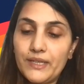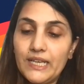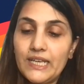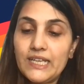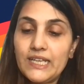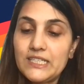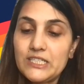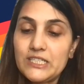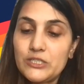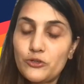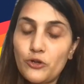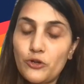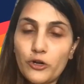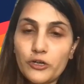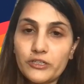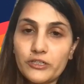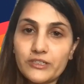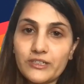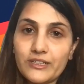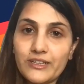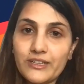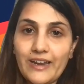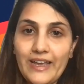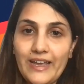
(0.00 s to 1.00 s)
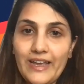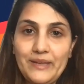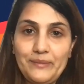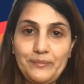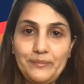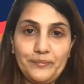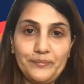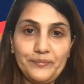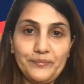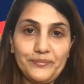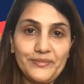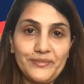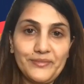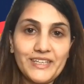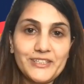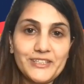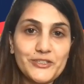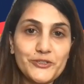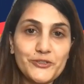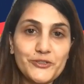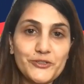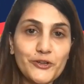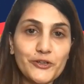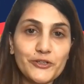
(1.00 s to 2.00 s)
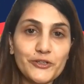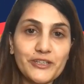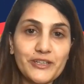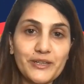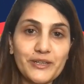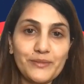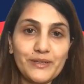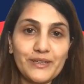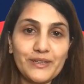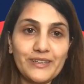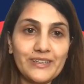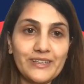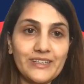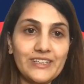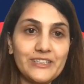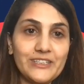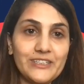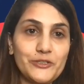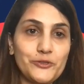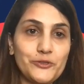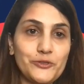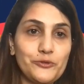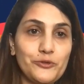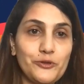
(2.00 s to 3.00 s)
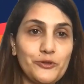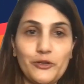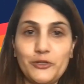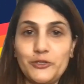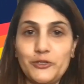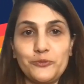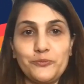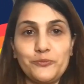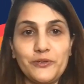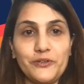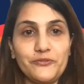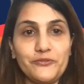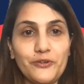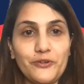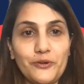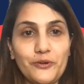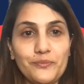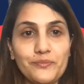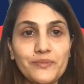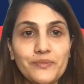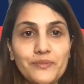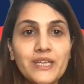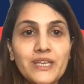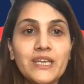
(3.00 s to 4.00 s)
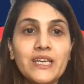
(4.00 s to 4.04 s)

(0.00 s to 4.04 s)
it's not crime. It's not criminal to not to perform.